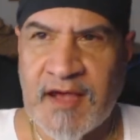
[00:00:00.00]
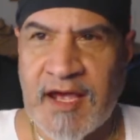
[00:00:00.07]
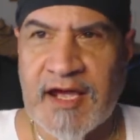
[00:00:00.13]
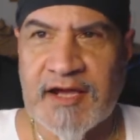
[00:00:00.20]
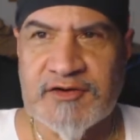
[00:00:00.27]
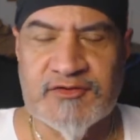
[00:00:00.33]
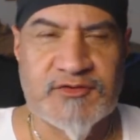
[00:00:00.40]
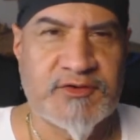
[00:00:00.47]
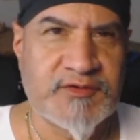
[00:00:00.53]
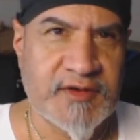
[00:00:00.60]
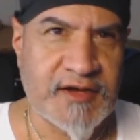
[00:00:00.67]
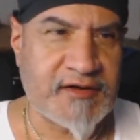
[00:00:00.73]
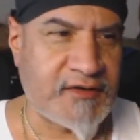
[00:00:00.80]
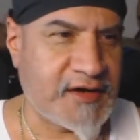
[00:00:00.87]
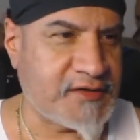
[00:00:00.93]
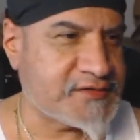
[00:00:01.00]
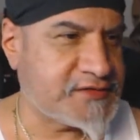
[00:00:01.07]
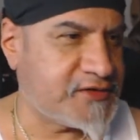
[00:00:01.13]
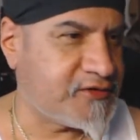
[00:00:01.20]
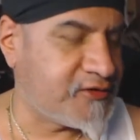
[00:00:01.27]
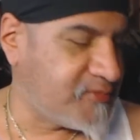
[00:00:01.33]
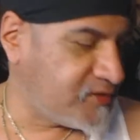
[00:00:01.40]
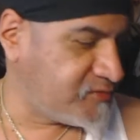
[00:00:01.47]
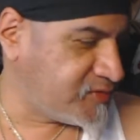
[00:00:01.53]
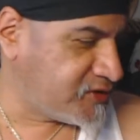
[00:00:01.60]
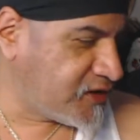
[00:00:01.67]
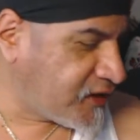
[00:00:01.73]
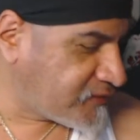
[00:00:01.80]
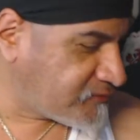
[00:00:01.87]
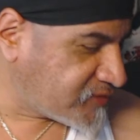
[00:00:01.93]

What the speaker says: hand drew that are out there, or maybe not.